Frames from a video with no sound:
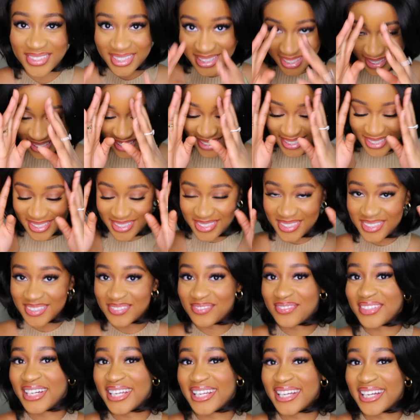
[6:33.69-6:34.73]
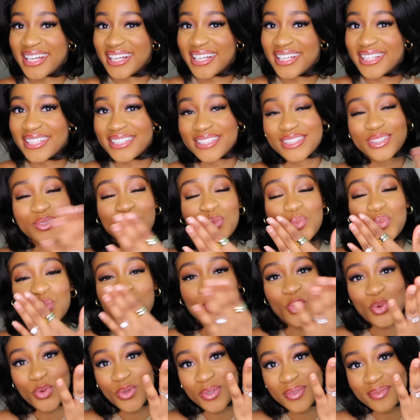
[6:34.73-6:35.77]
Thank you. Bye
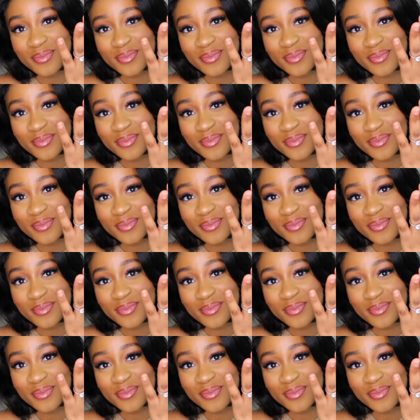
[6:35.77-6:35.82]
guys.